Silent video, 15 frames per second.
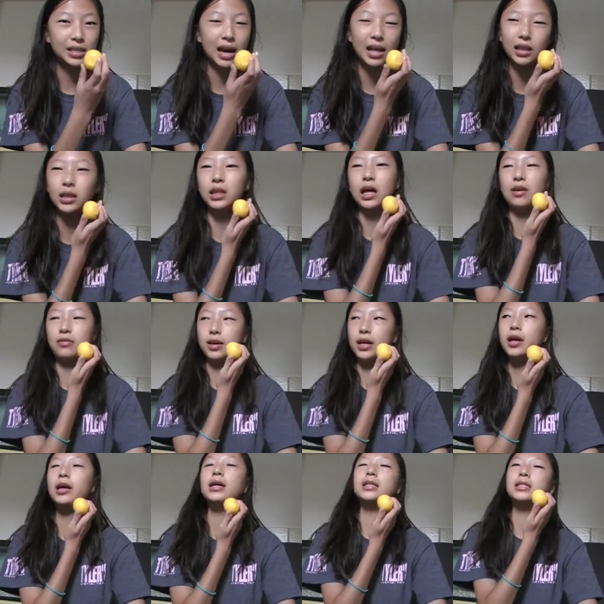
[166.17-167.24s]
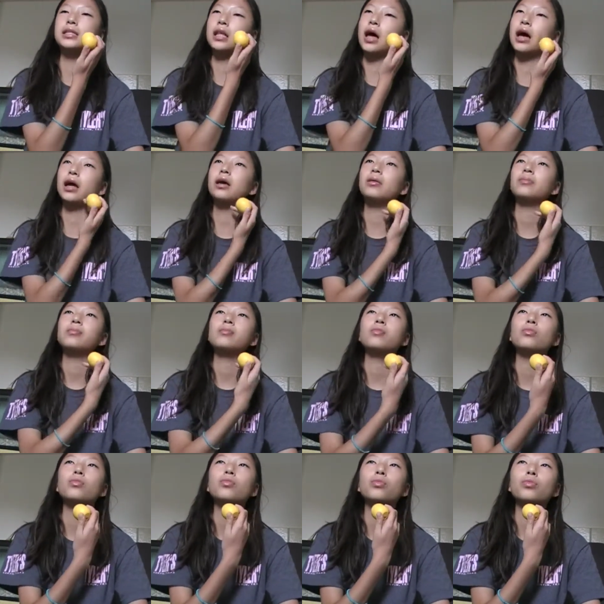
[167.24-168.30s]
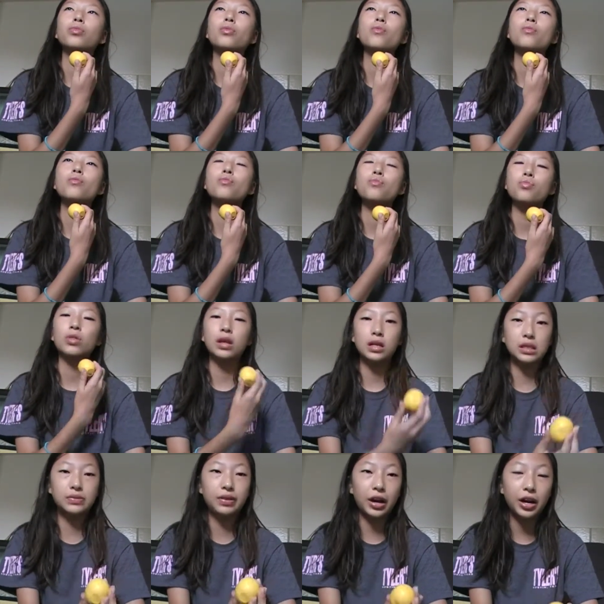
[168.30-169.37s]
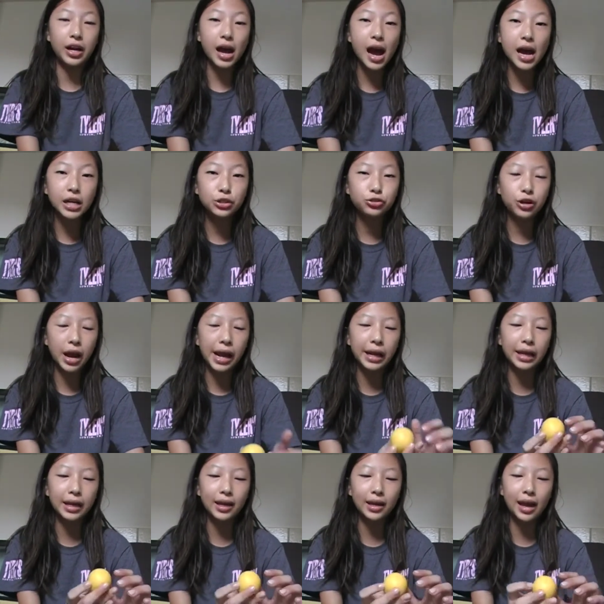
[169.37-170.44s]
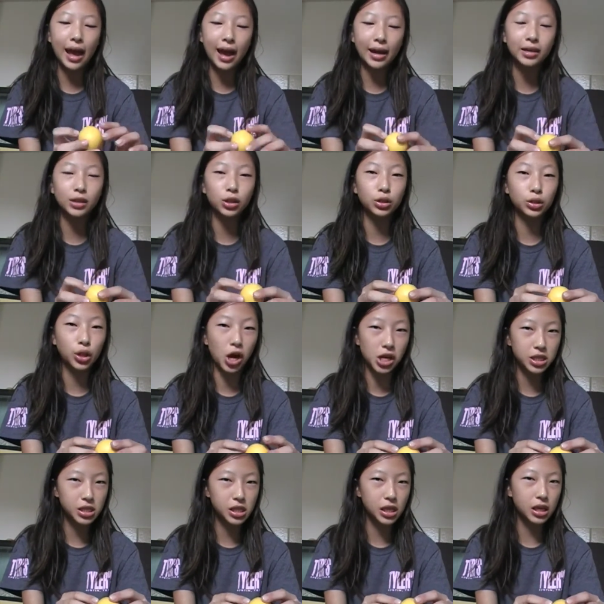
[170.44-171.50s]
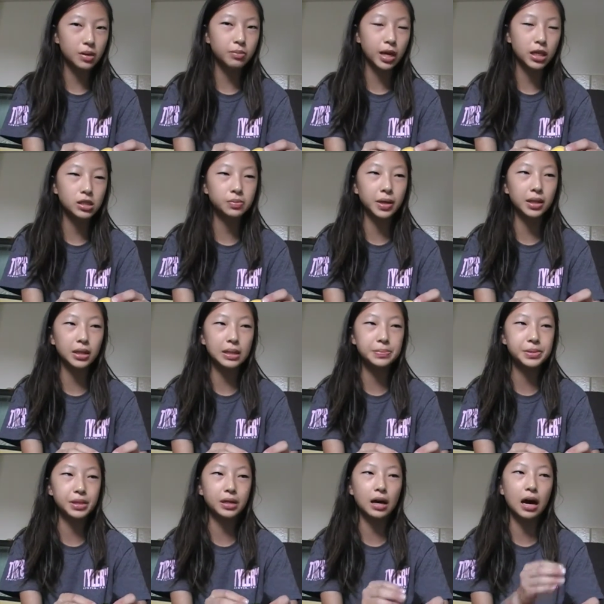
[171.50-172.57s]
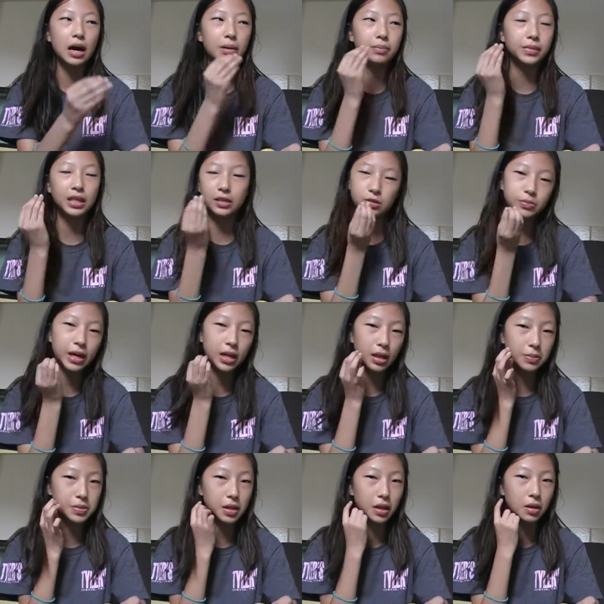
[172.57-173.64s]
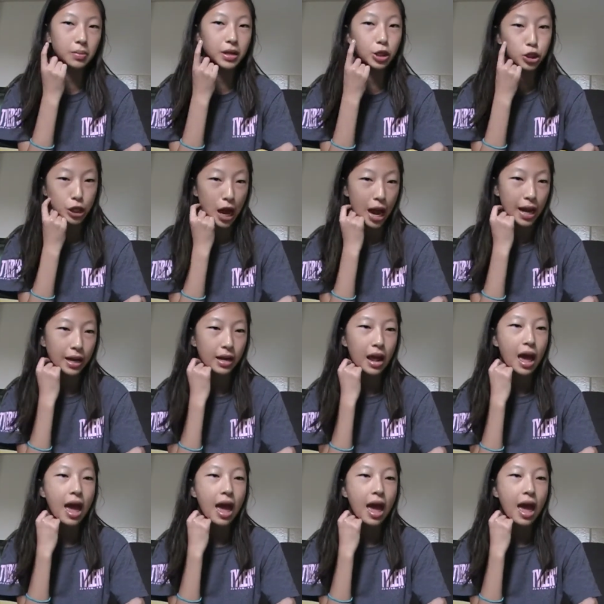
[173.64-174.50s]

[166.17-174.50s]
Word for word: I love it. It's like, it's very hydrating and glossy. It makes my lips, um, gives my lips a little bit of shine.